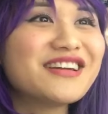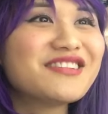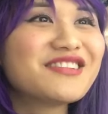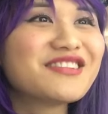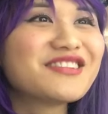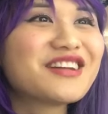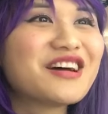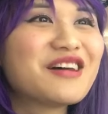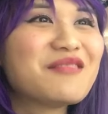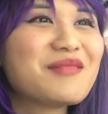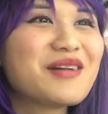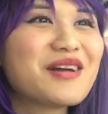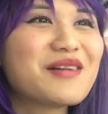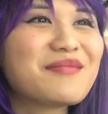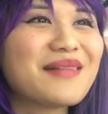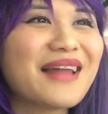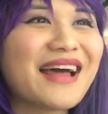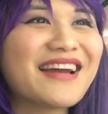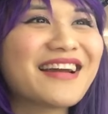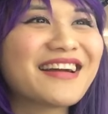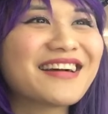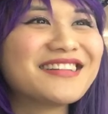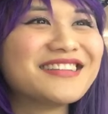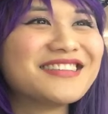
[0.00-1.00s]
Don't tell me you're
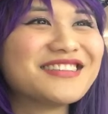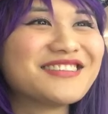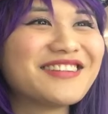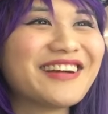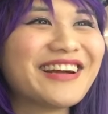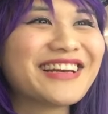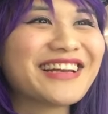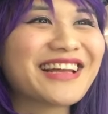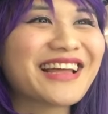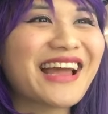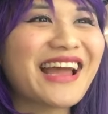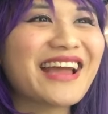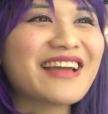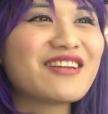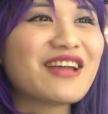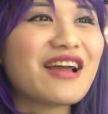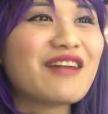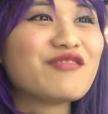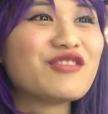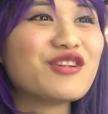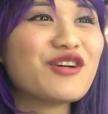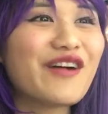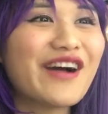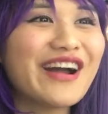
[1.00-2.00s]
planning on destroying the cake. You
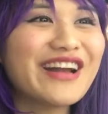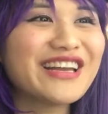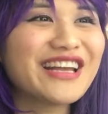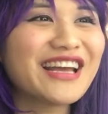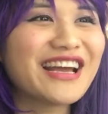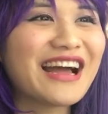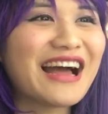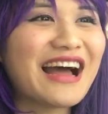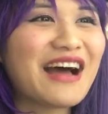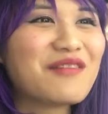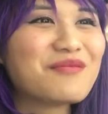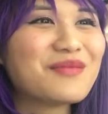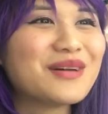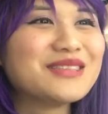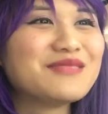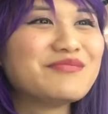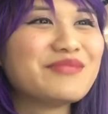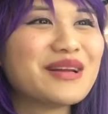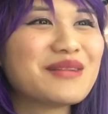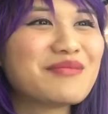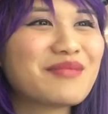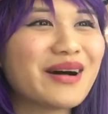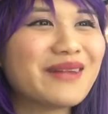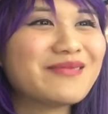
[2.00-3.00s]
have no idea how much
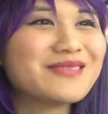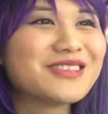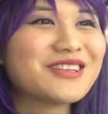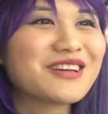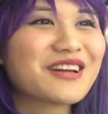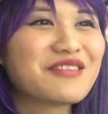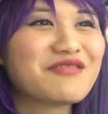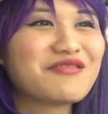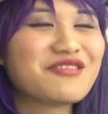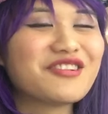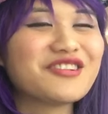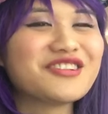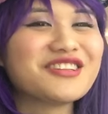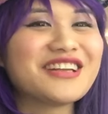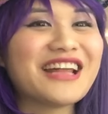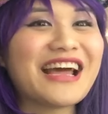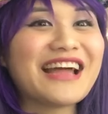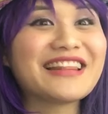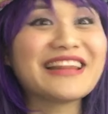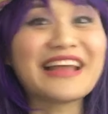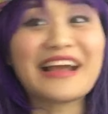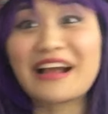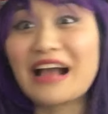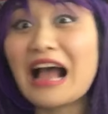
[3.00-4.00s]
Big Mom's looking forward to
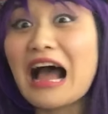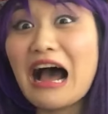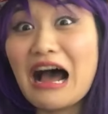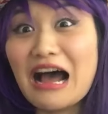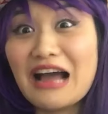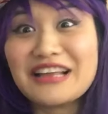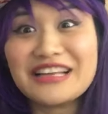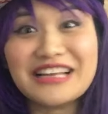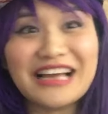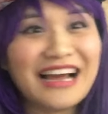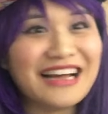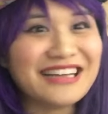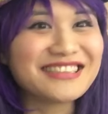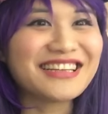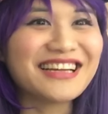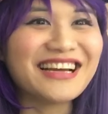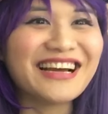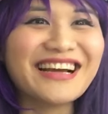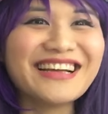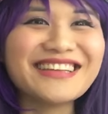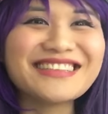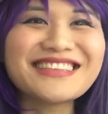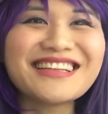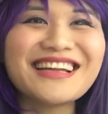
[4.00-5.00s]
that thing. yes.
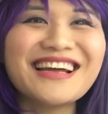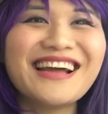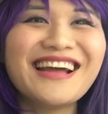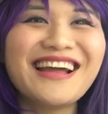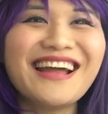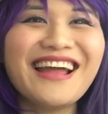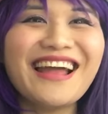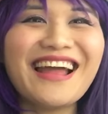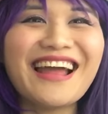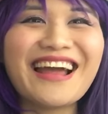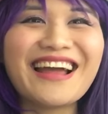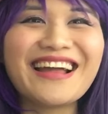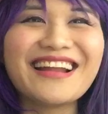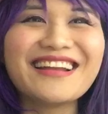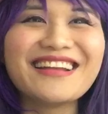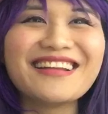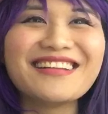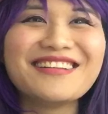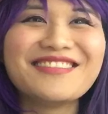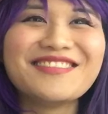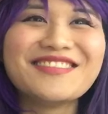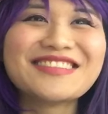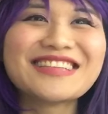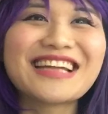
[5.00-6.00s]
And
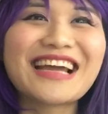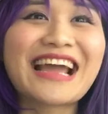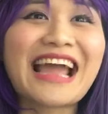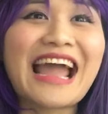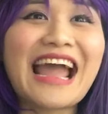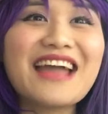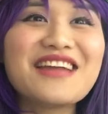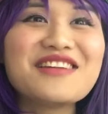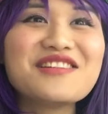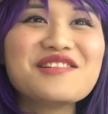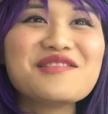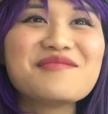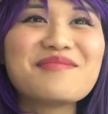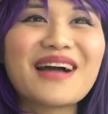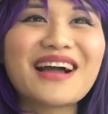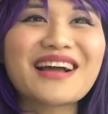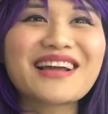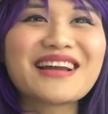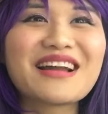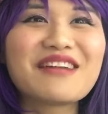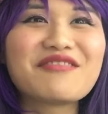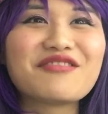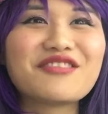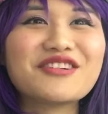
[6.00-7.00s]
Luffy's like, hey, you,
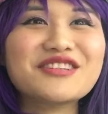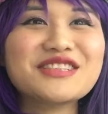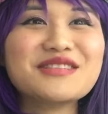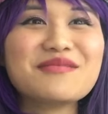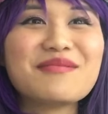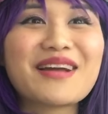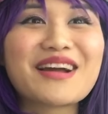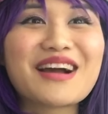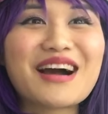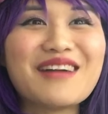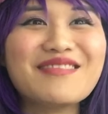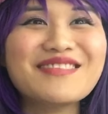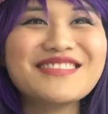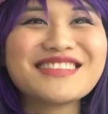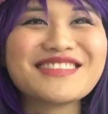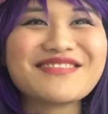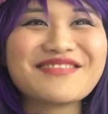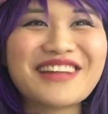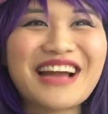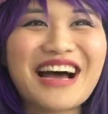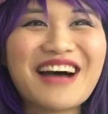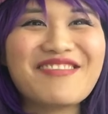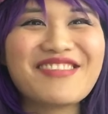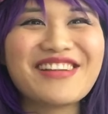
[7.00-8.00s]
back in that forest, you made copies
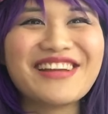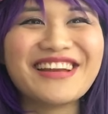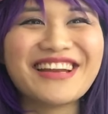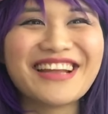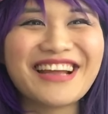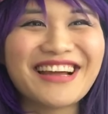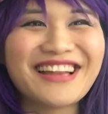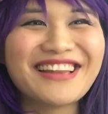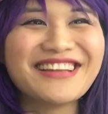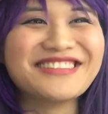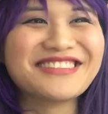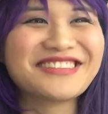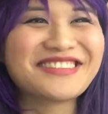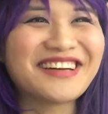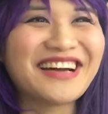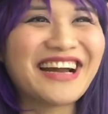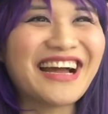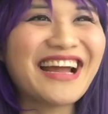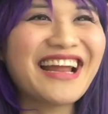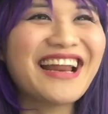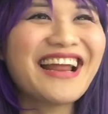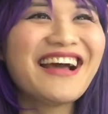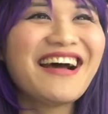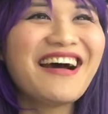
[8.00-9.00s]
of Nami and the others,
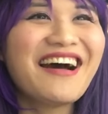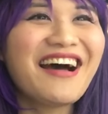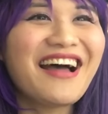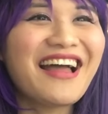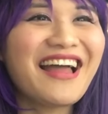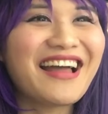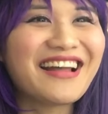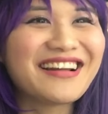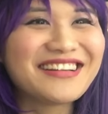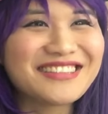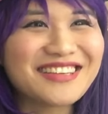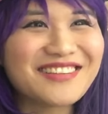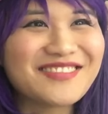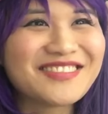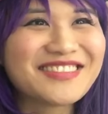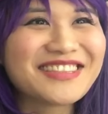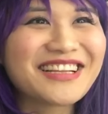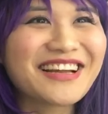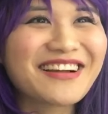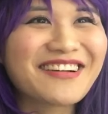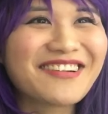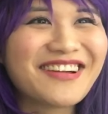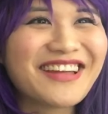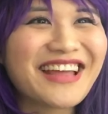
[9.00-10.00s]
right? And Trevor's
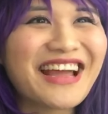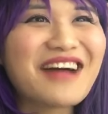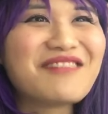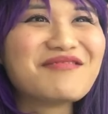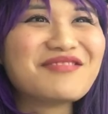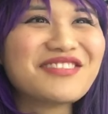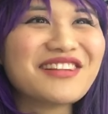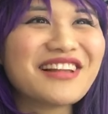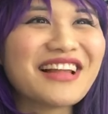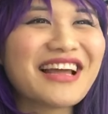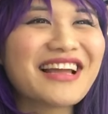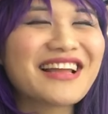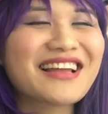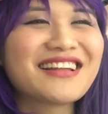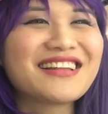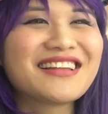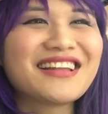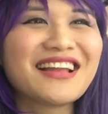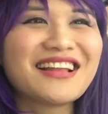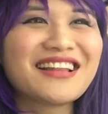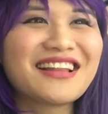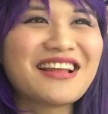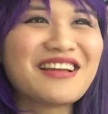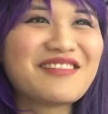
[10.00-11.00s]
like, oh yeah, Brulee can
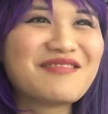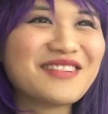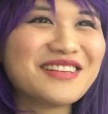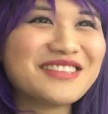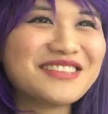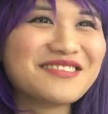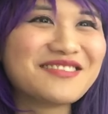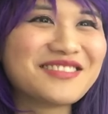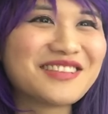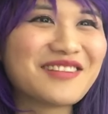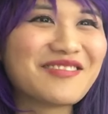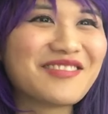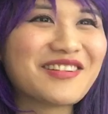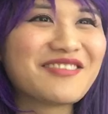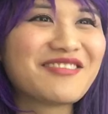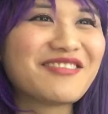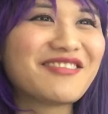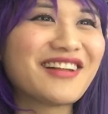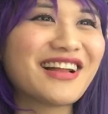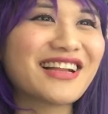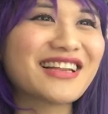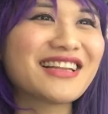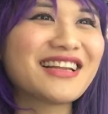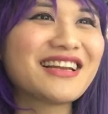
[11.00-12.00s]
take the image of someone
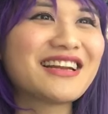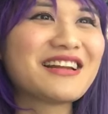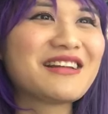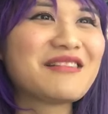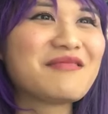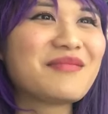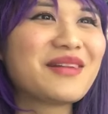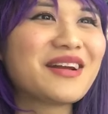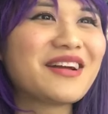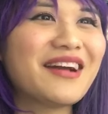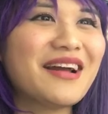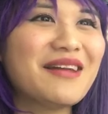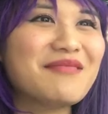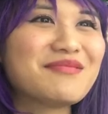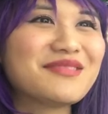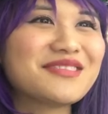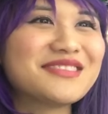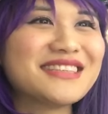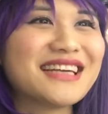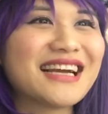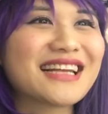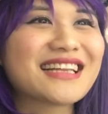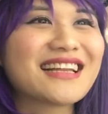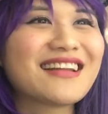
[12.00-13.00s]
reflected in the mirror and
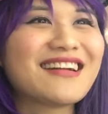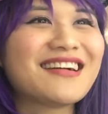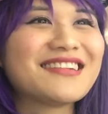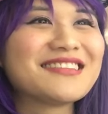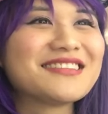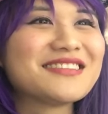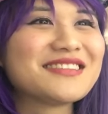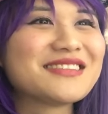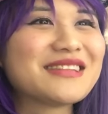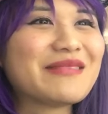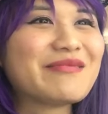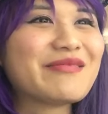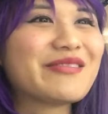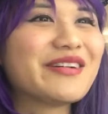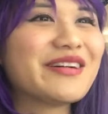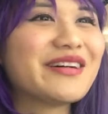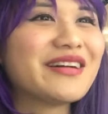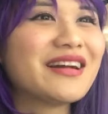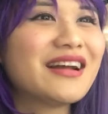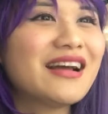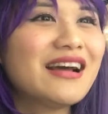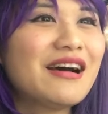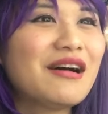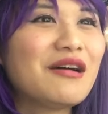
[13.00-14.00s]
project it onto
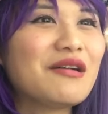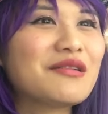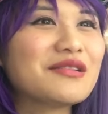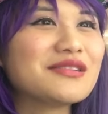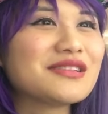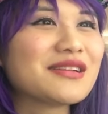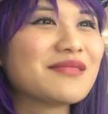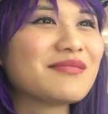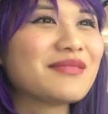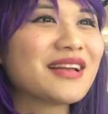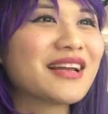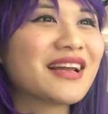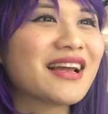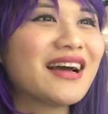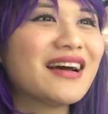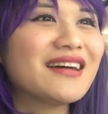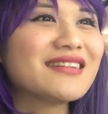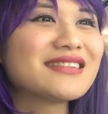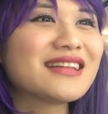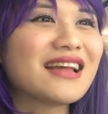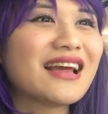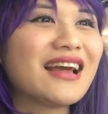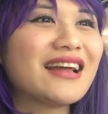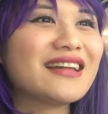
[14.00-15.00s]
someone or something
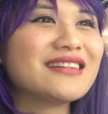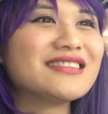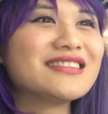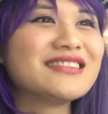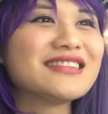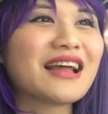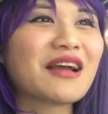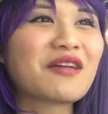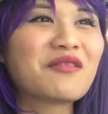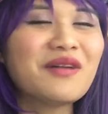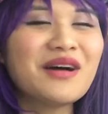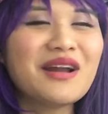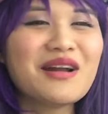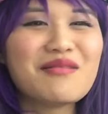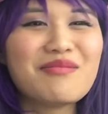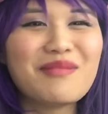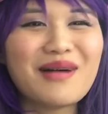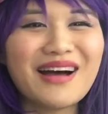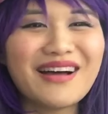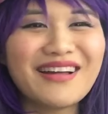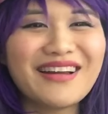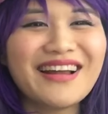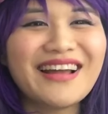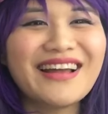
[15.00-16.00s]
else. And she's like, what
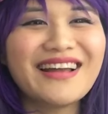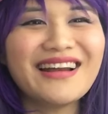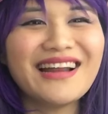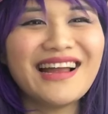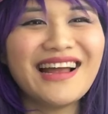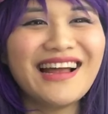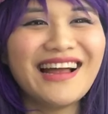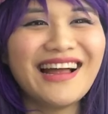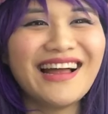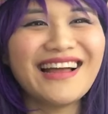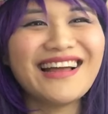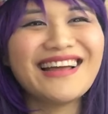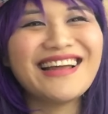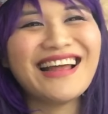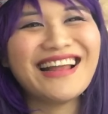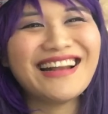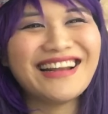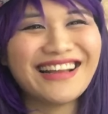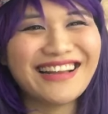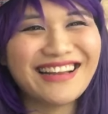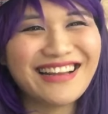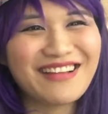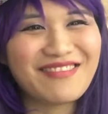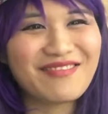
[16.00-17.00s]
about it? And
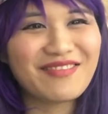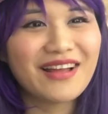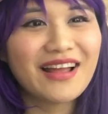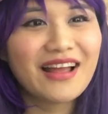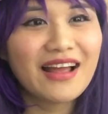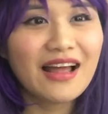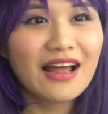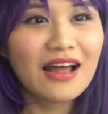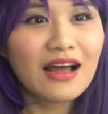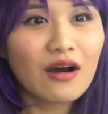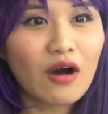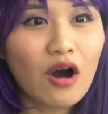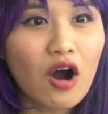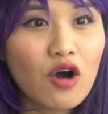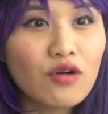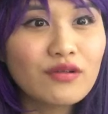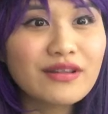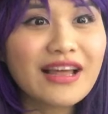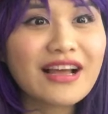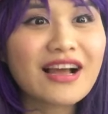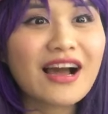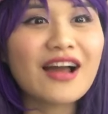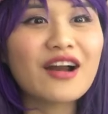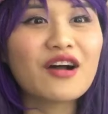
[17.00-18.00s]
then
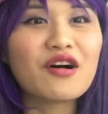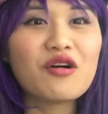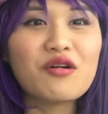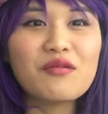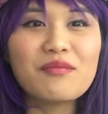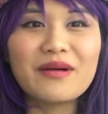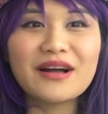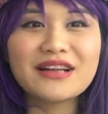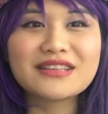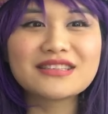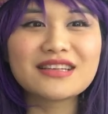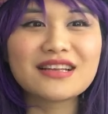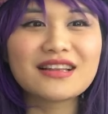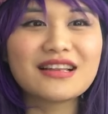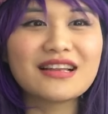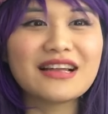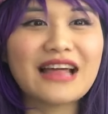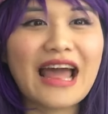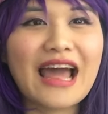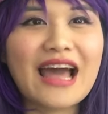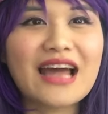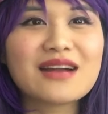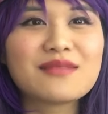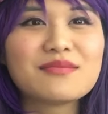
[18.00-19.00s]
they got a whole bunch of
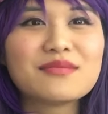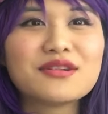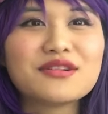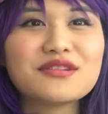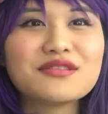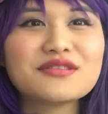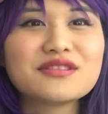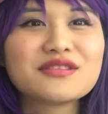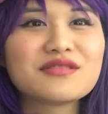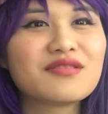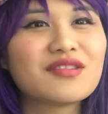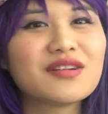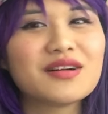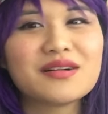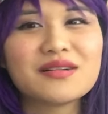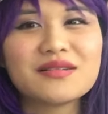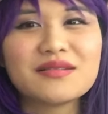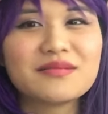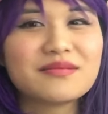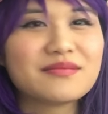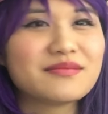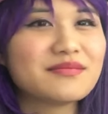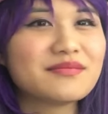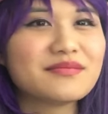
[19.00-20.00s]
the animals
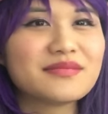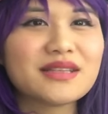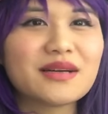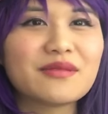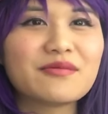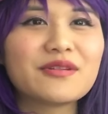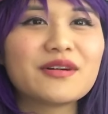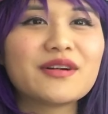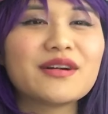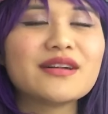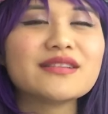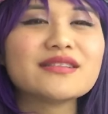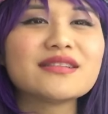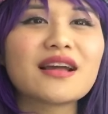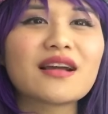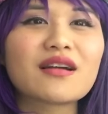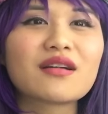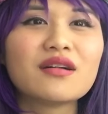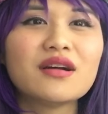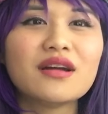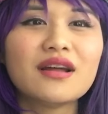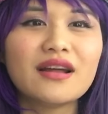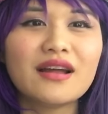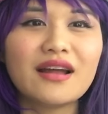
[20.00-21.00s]
from somewhere. It's like,
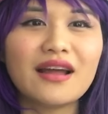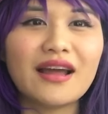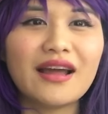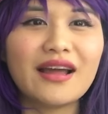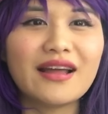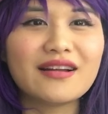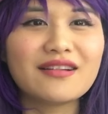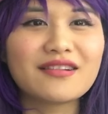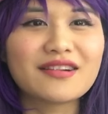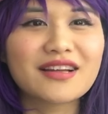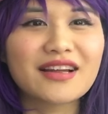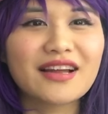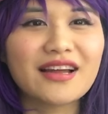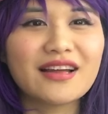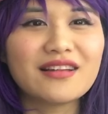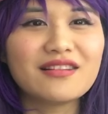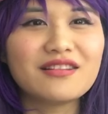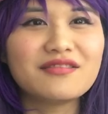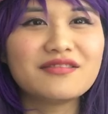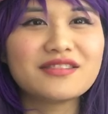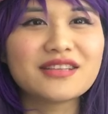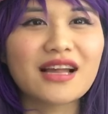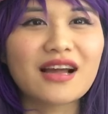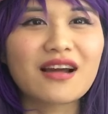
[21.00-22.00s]
and okay,
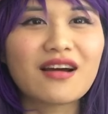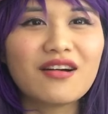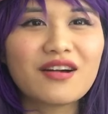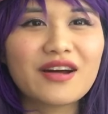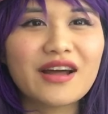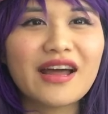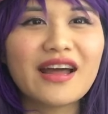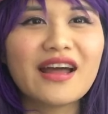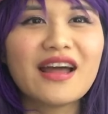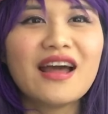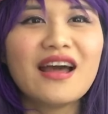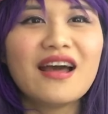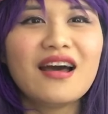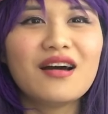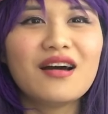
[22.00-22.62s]
Luffy's like, okay.